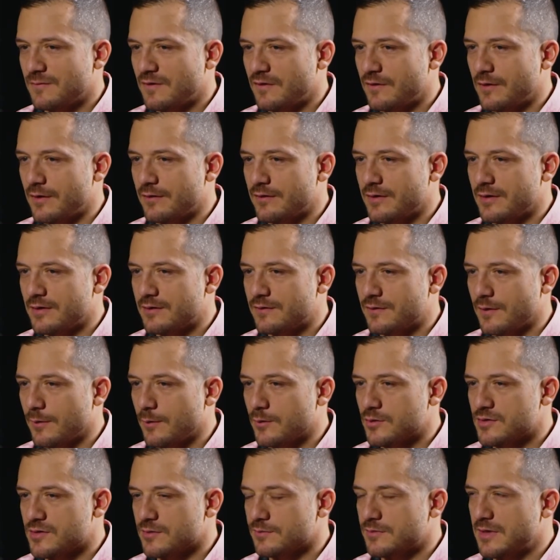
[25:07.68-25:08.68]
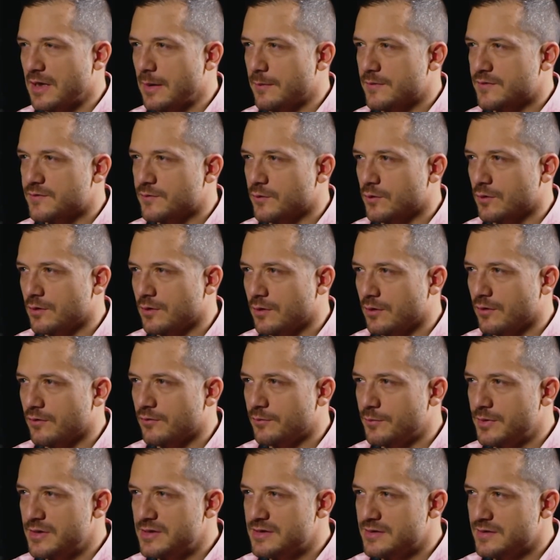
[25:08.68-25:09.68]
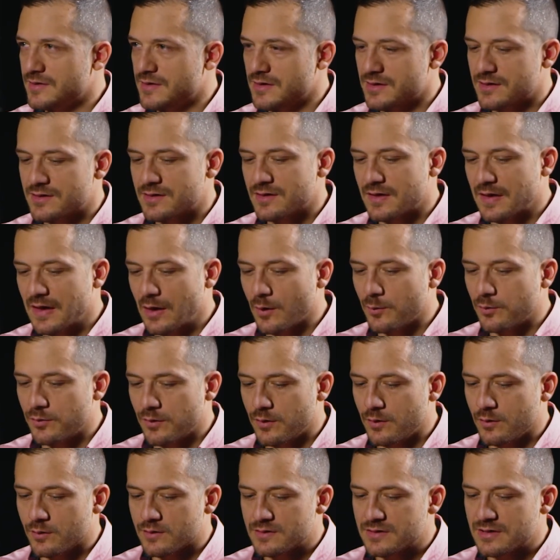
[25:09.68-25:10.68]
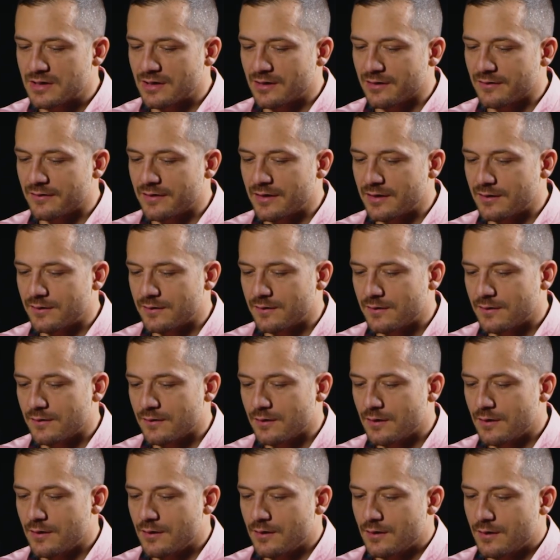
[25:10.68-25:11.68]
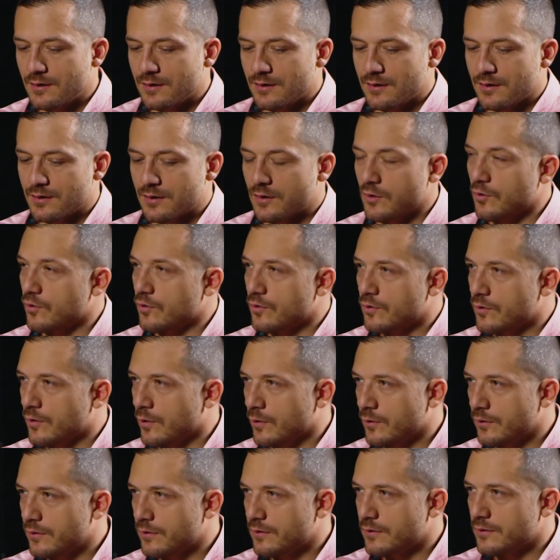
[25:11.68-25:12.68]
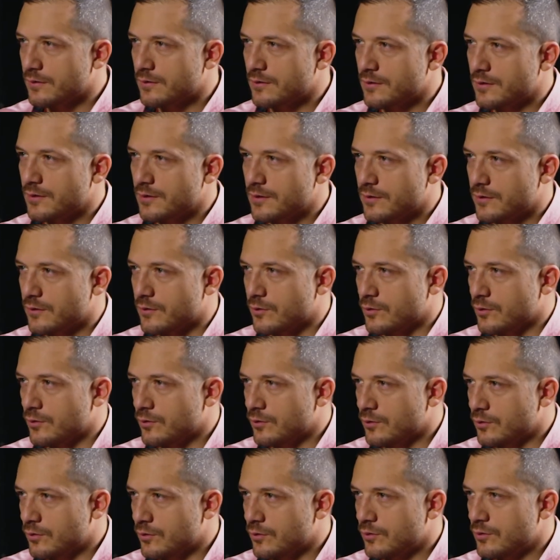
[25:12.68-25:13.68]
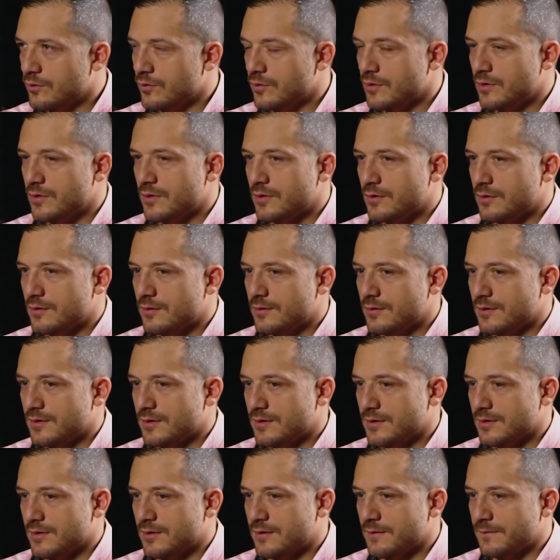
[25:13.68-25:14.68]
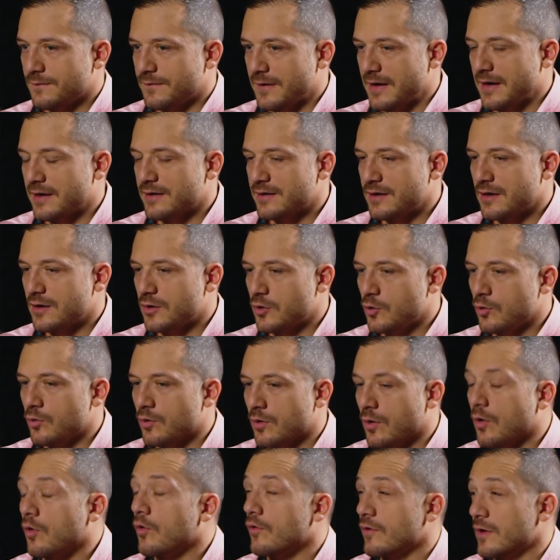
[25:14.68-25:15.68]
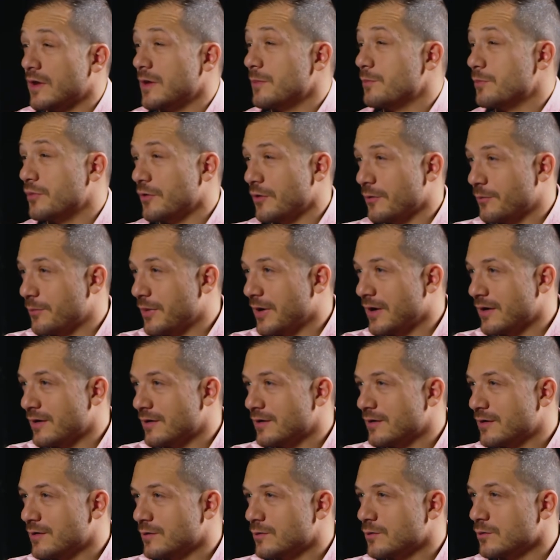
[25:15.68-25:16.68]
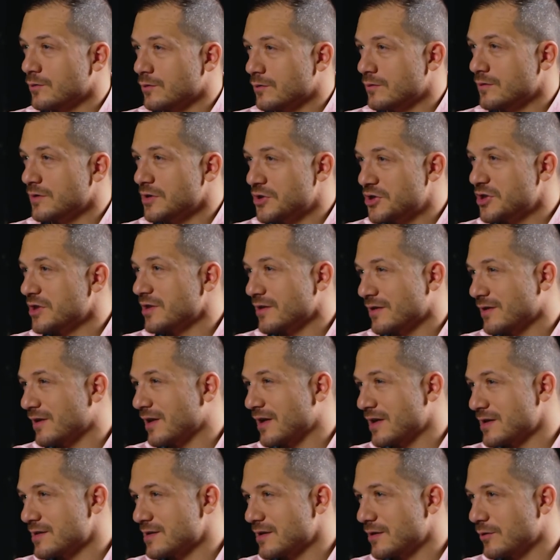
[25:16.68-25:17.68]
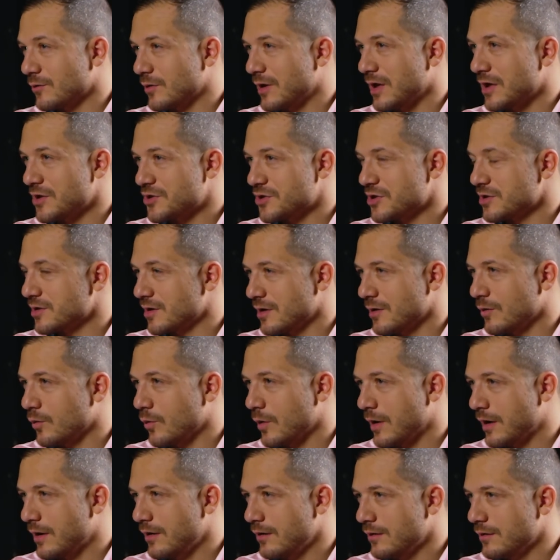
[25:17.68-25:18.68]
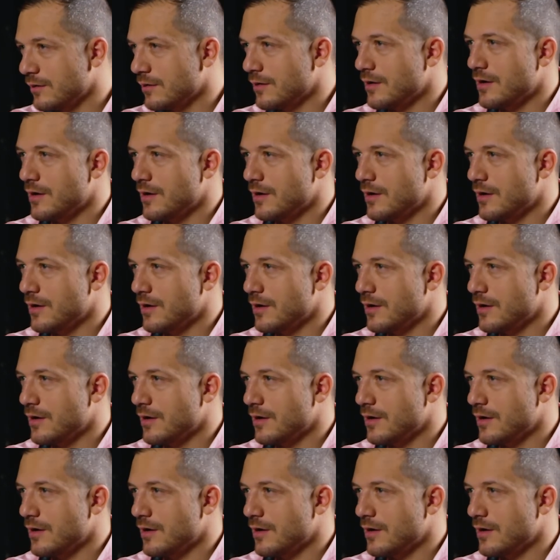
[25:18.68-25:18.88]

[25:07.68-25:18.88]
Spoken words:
very troublesome times for a lot of businesses, helped you accelerate your growth through the fact that you were already prepared to digitalize education in a way,